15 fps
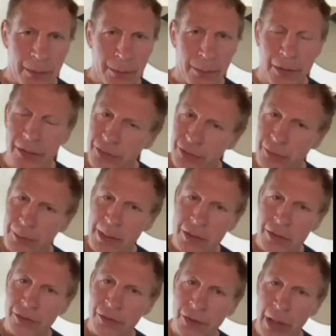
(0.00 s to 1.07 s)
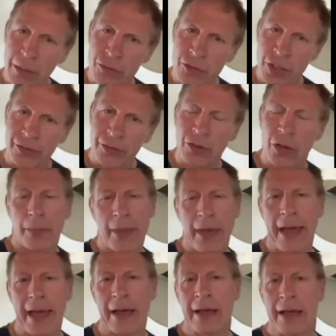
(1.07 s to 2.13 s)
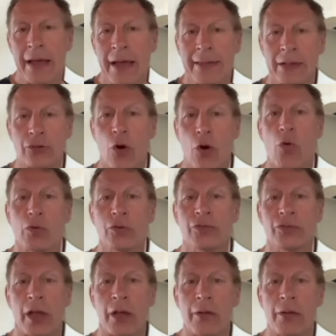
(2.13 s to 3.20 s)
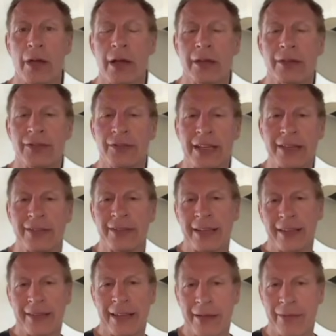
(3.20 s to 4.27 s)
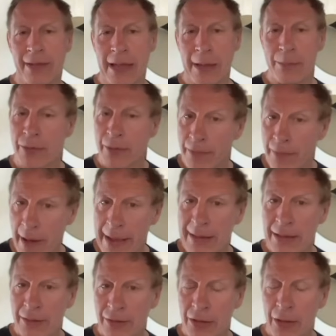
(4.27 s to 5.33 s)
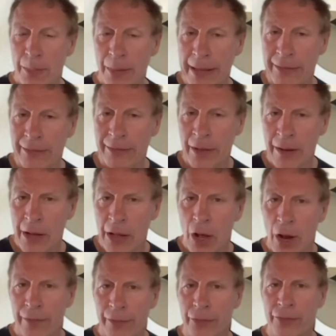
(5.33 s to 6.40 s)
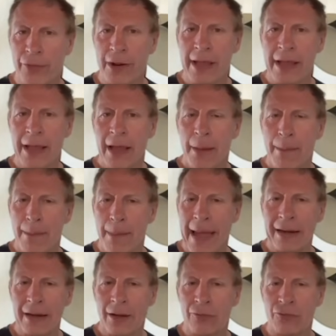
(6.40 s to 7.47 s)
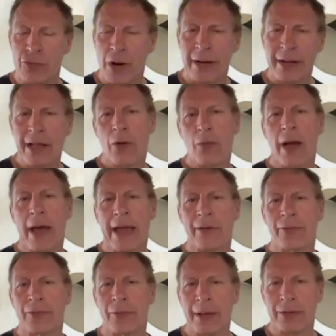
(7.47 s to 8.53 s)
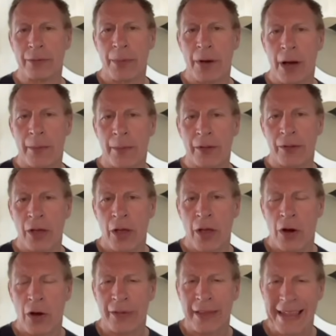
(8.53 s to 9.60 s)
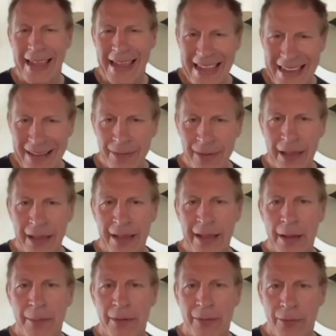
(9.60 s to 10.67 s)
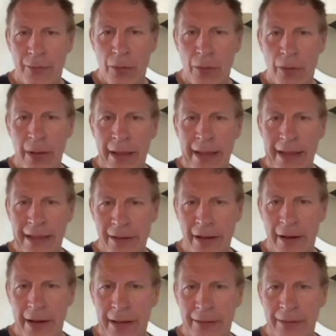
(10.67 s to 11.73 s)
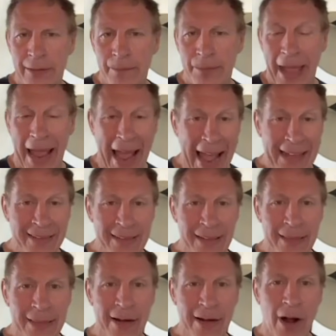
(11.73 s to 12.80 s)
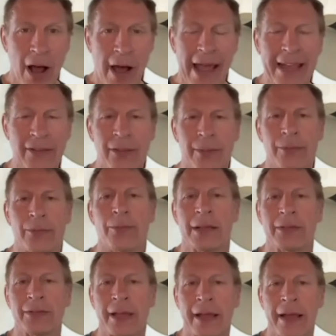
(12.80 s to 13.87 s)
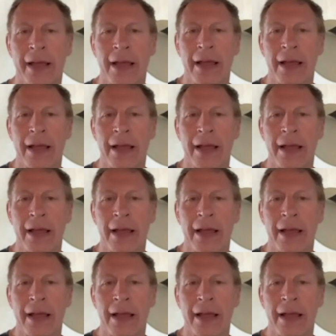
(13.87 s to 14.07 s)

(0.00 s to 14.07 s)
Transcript: But the suspicions don't just stop there. There's also CCTV provided to the police of 3 men running away from his apartment on the evening before he dies. And there are items missing,